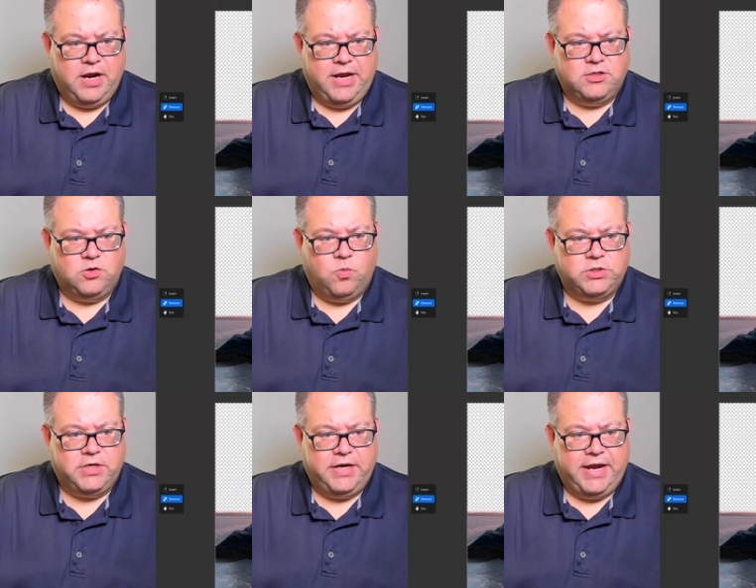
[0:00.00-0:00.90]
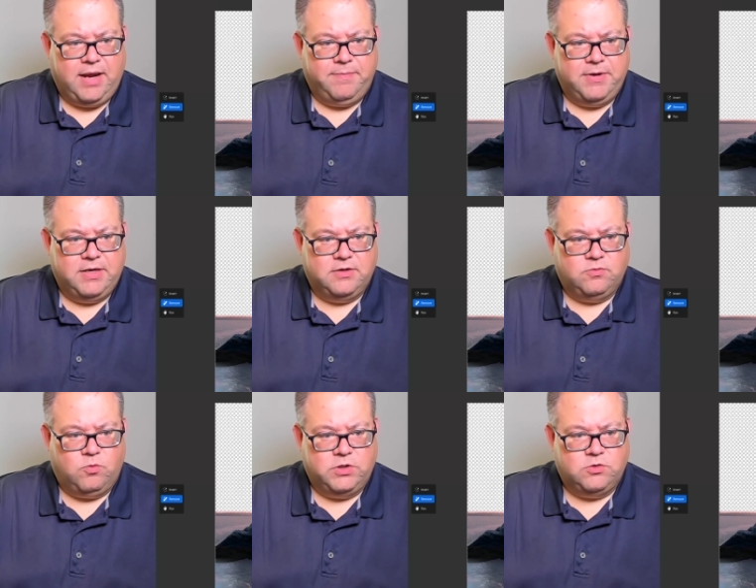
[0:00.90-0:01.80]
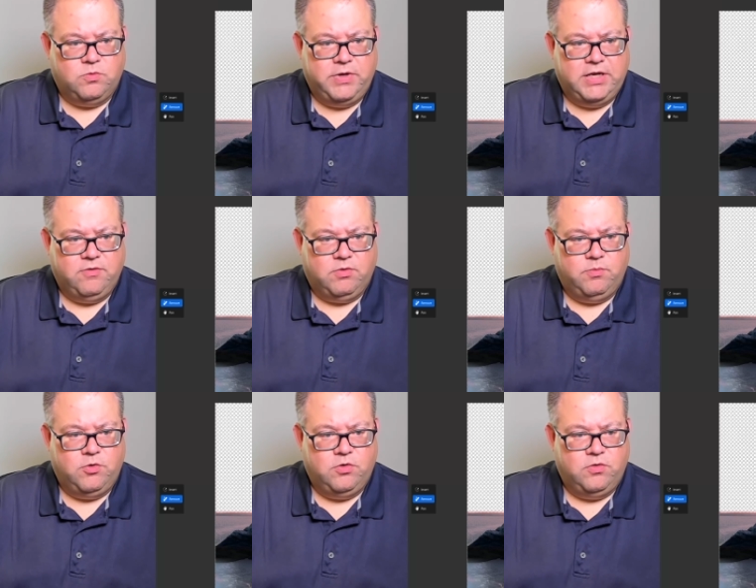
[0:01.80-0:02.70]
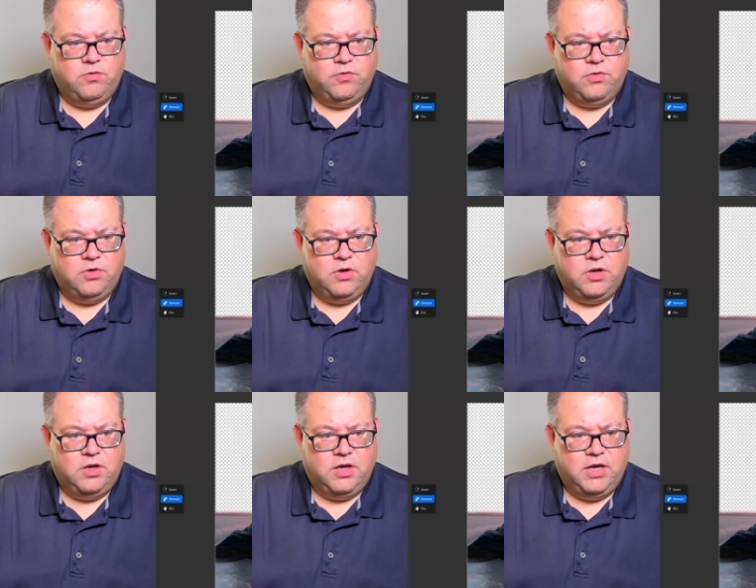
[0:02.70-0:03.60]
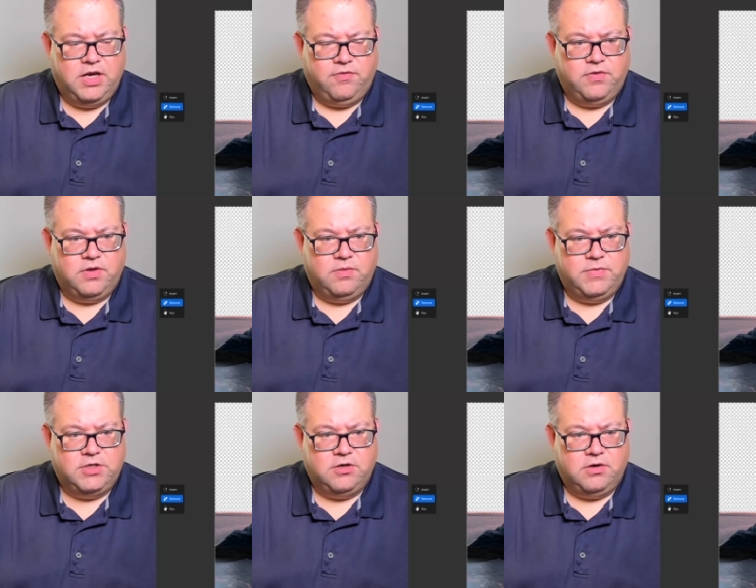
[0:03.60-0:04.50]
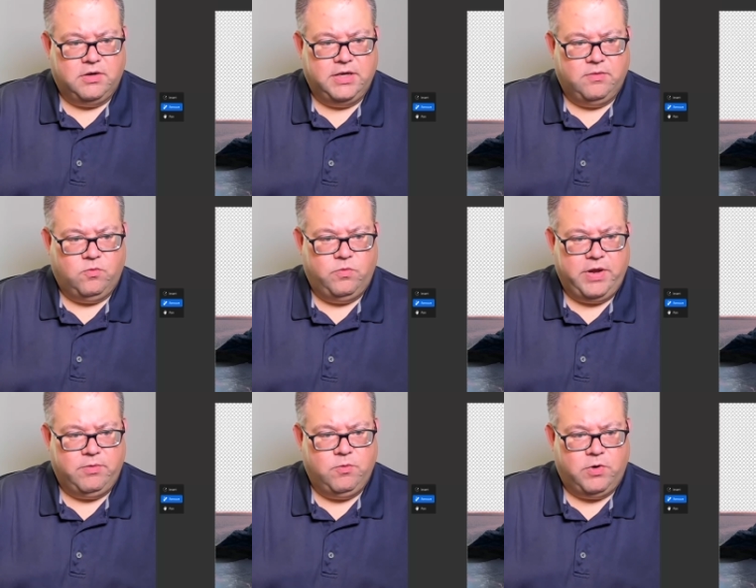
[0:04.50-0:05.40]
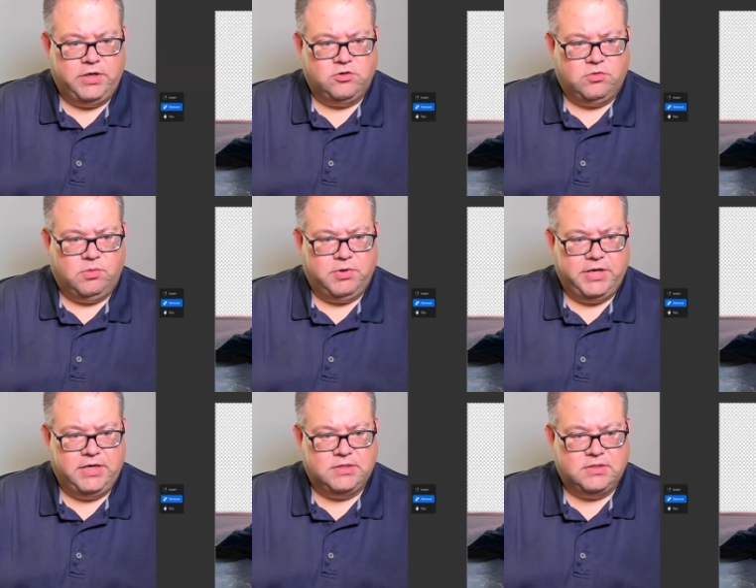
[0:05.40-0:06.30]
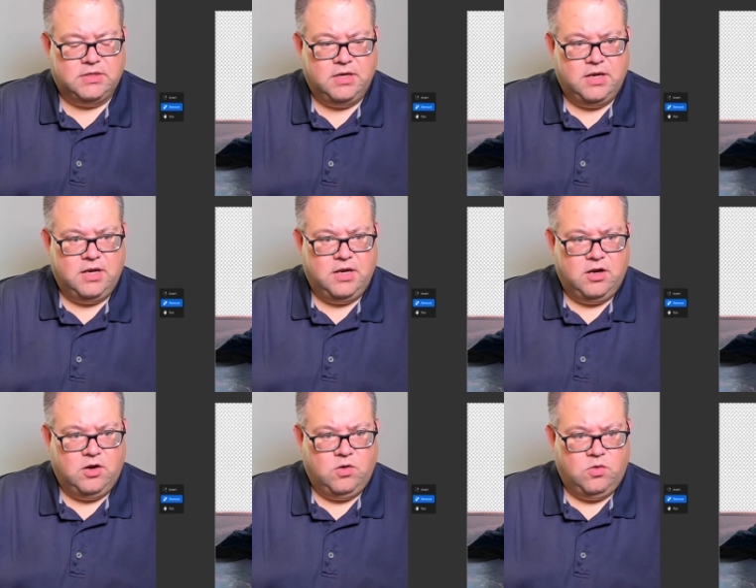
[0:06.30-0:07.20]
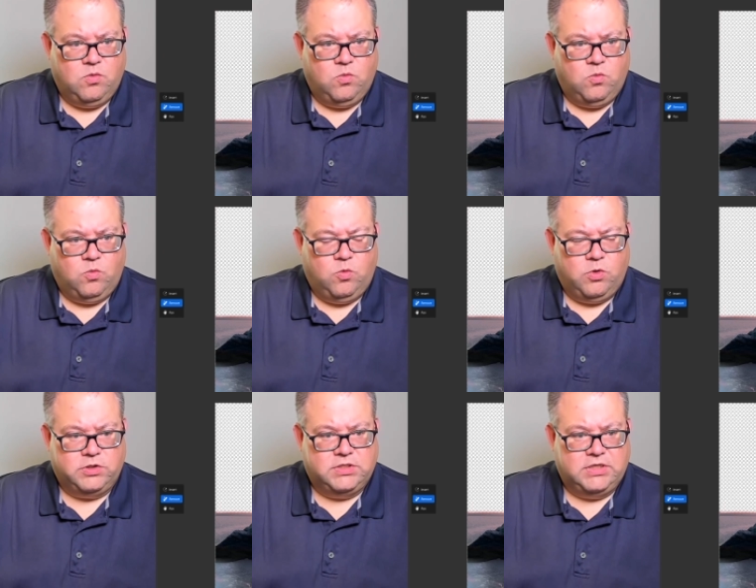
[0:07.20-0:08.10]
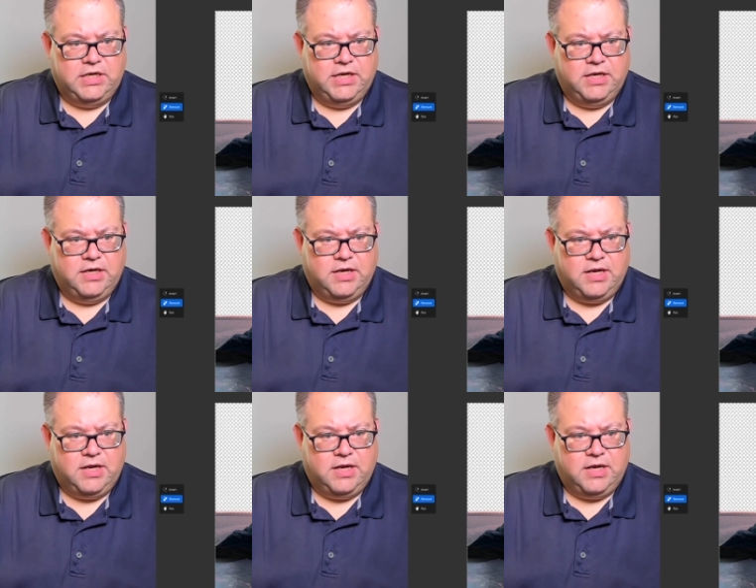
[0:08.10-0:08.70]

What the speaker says: And so what's going to happen is once we remove enough of the material that we wanted to replace, we'll see it